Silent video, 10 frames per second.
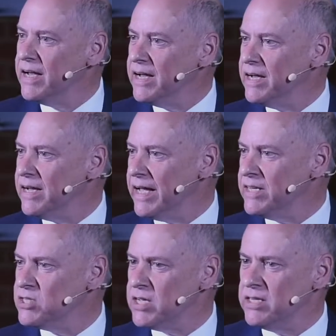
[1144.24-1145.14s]

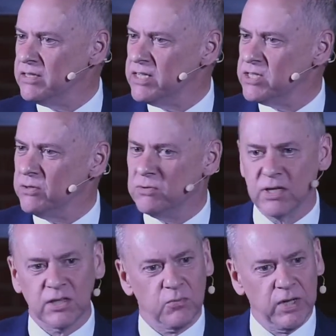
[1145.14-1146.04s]
and said it's a good
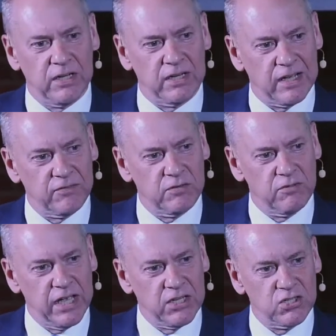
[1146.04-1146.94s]
thing that we didn't have the
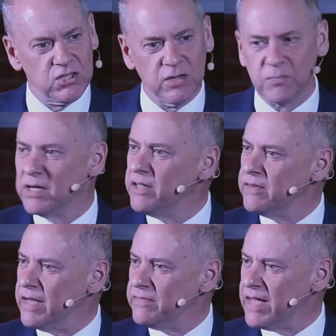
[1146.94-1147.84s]
relationship
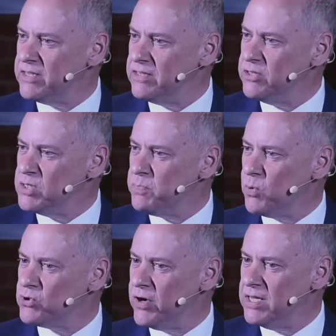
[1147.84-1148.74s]
that is
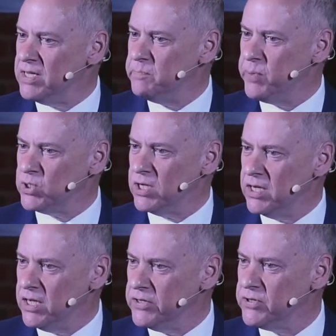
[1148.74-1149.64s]
portrayed in
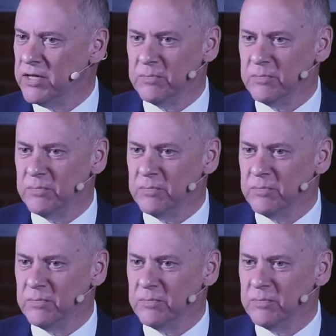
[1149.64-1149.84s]
Bodyguard